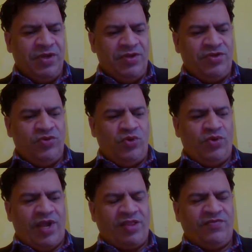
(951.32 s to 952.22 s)

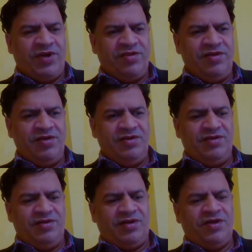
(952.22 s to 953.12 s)
So as far as the
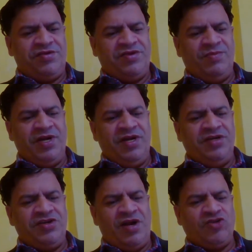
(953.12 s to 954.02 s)
customary
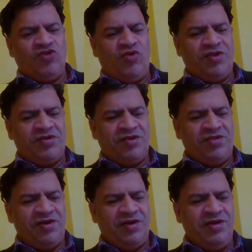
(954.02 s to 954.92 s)
international law is
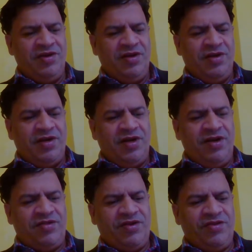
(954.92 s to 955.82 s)
concerned, it
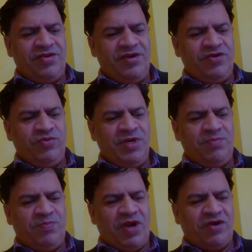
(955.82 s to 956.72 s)
is considered to be the
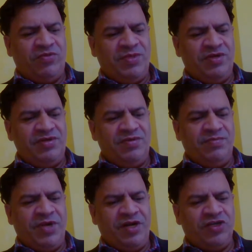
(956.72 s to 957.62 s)
part of the
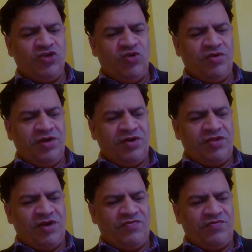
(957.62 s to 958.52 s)
British law
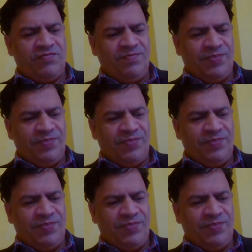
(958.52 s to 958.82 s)
itself.